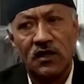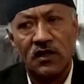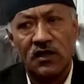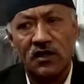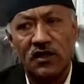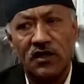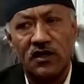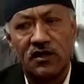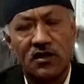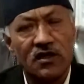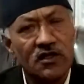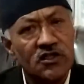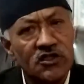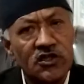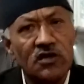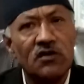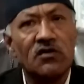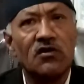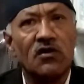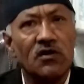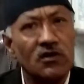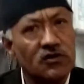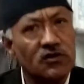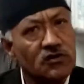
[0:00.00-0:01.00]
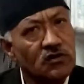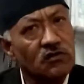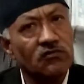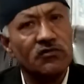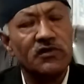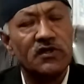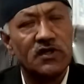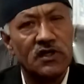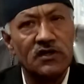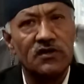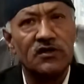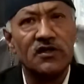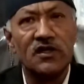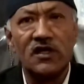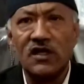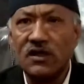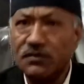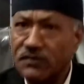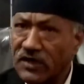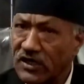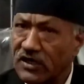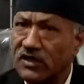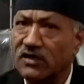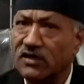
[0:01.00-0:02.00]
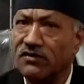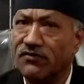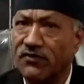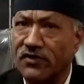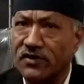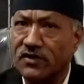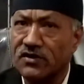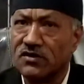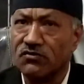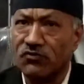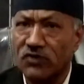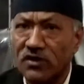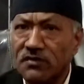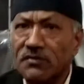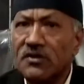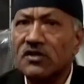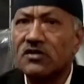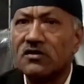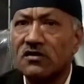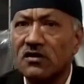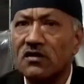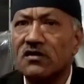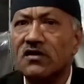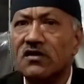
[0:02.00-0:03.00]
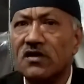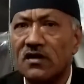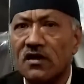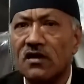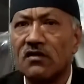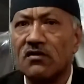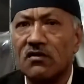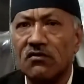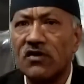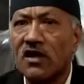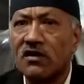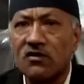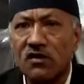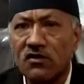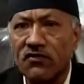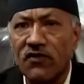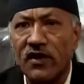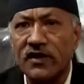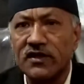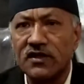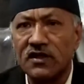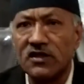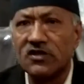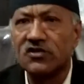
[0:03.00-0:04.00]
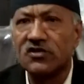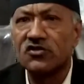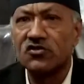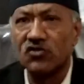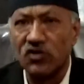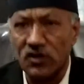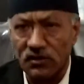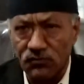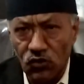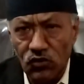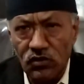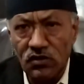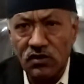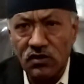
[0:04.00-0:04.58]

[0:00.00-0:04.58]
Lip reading: In Karshiyong also, we can really make a difference. We means there we are not fighting, it's Trinamool.